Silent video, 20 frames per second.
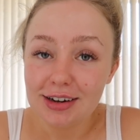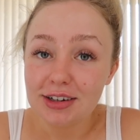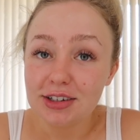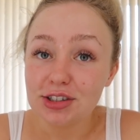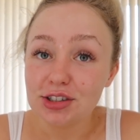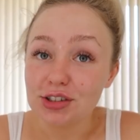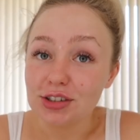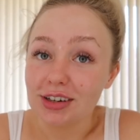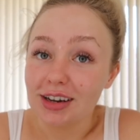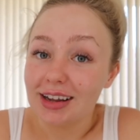
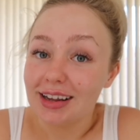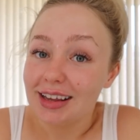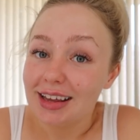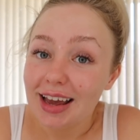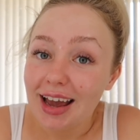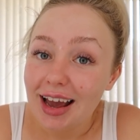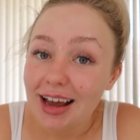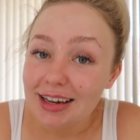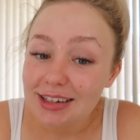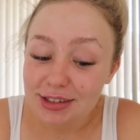should I
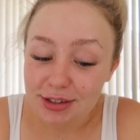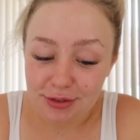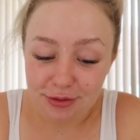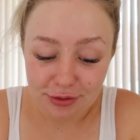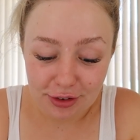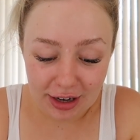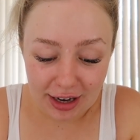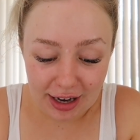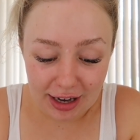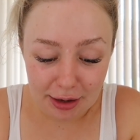get to
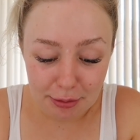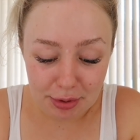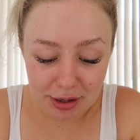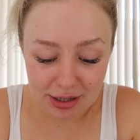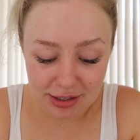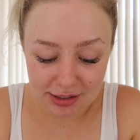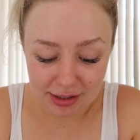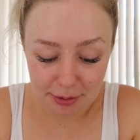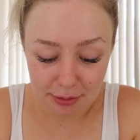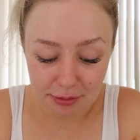read,
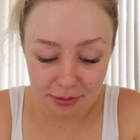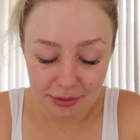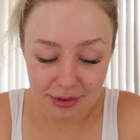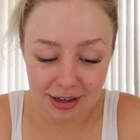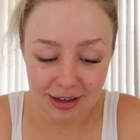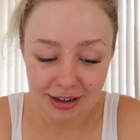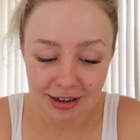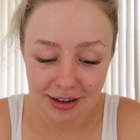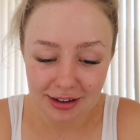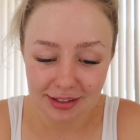because I'm,
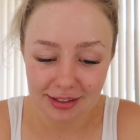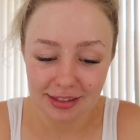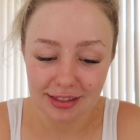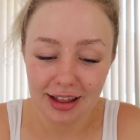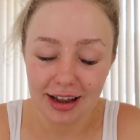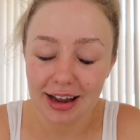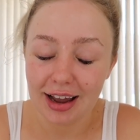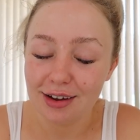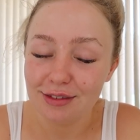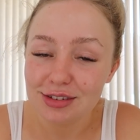
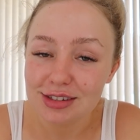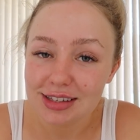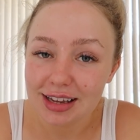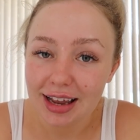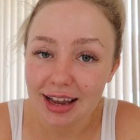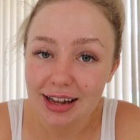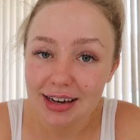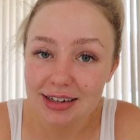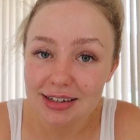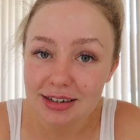like I've
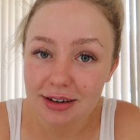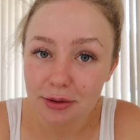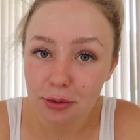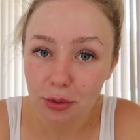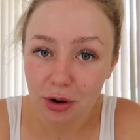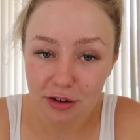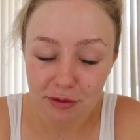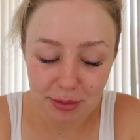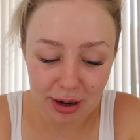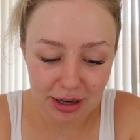said,
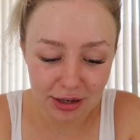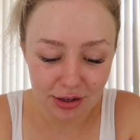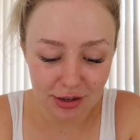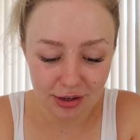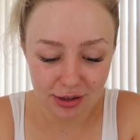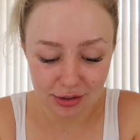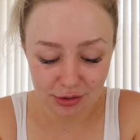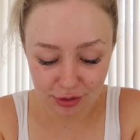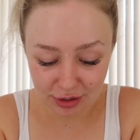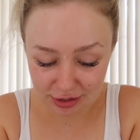one of my New
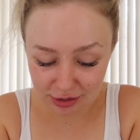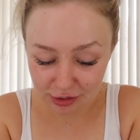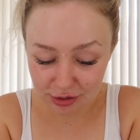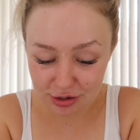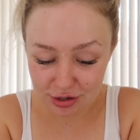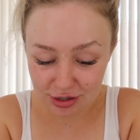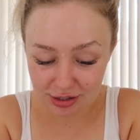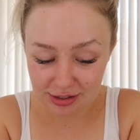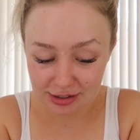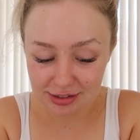Year's
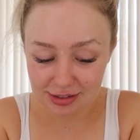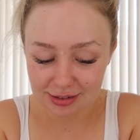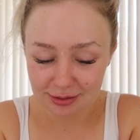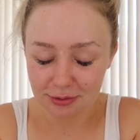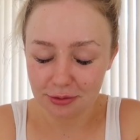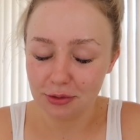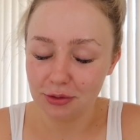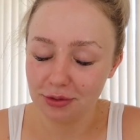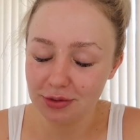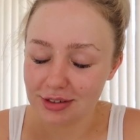resolutions,
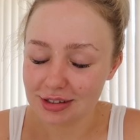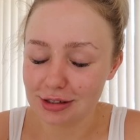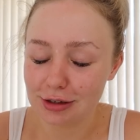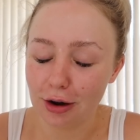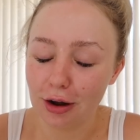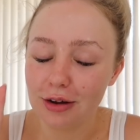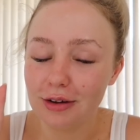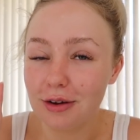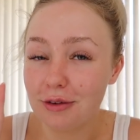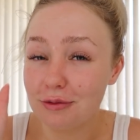well, it's
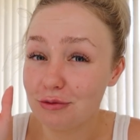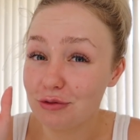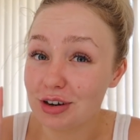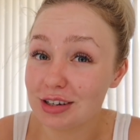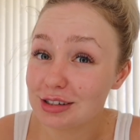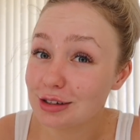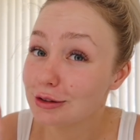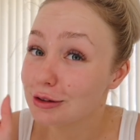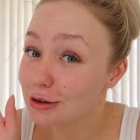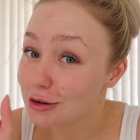not a
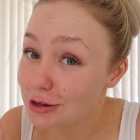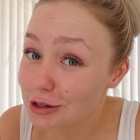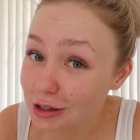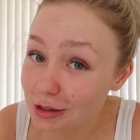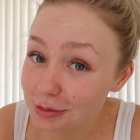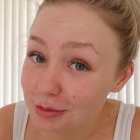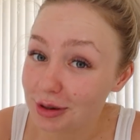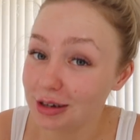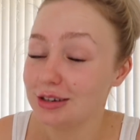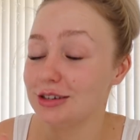
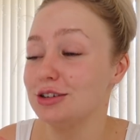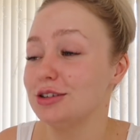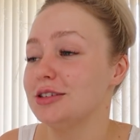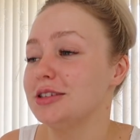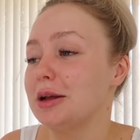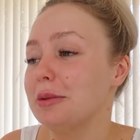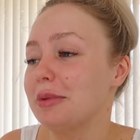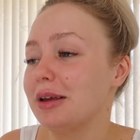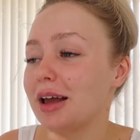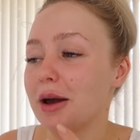resolution, but just
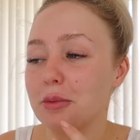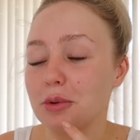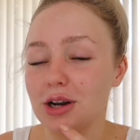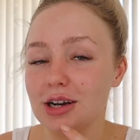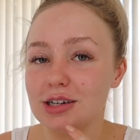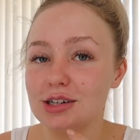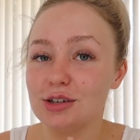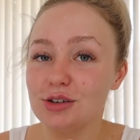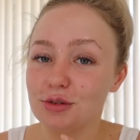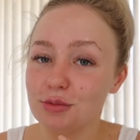something I
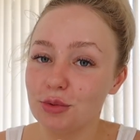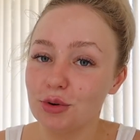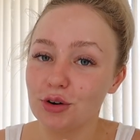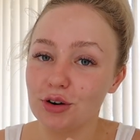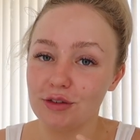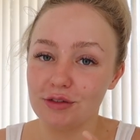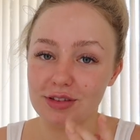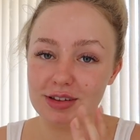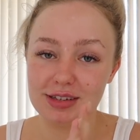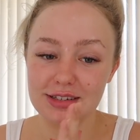wanted to do
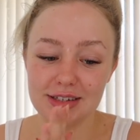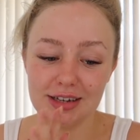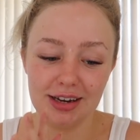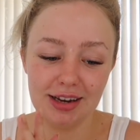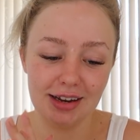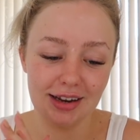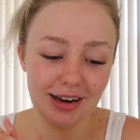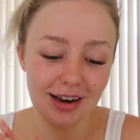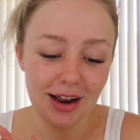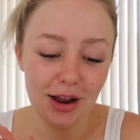more of this
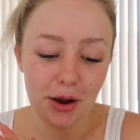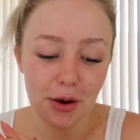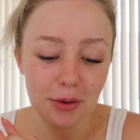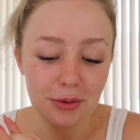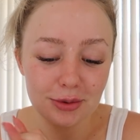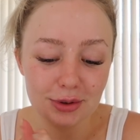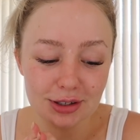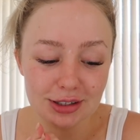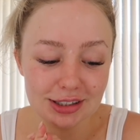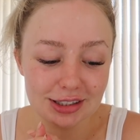year,
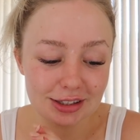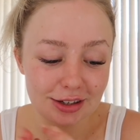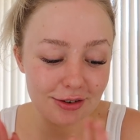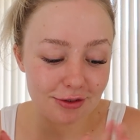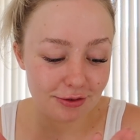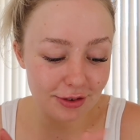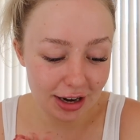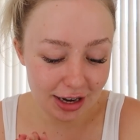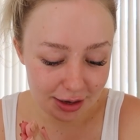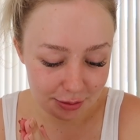was
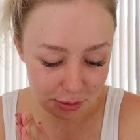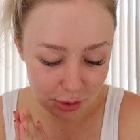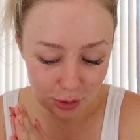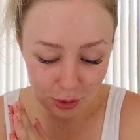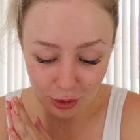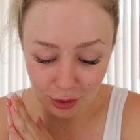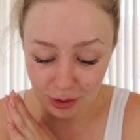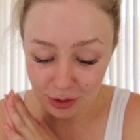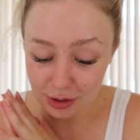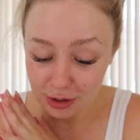read
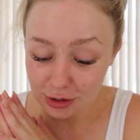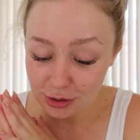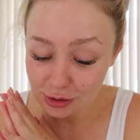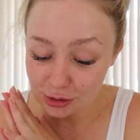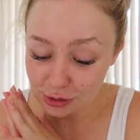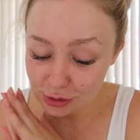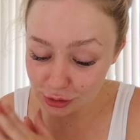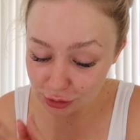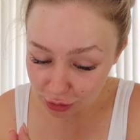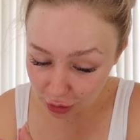more.
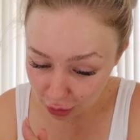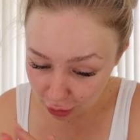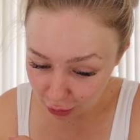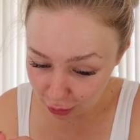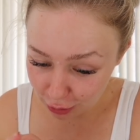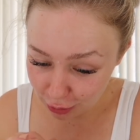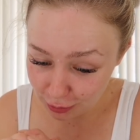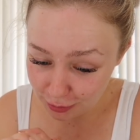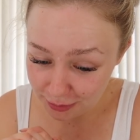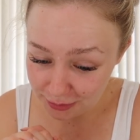
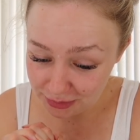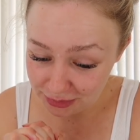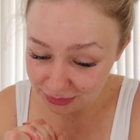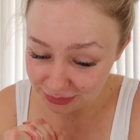So